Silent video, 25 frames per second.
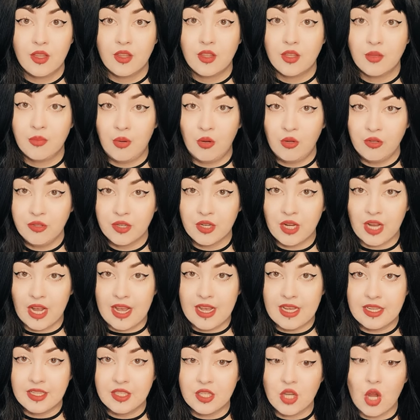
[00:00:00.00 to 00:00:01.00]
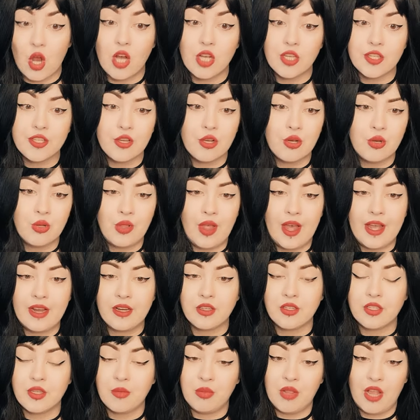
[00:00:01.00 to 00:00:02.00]
The poltergeist also
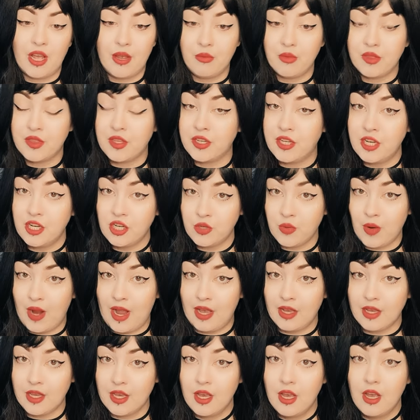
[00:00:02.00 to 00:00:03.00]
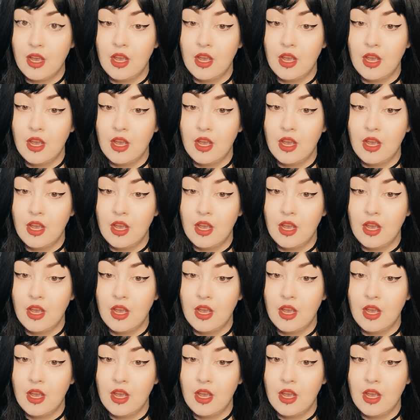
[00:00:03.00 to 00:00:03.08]
liked to play with the dish rack.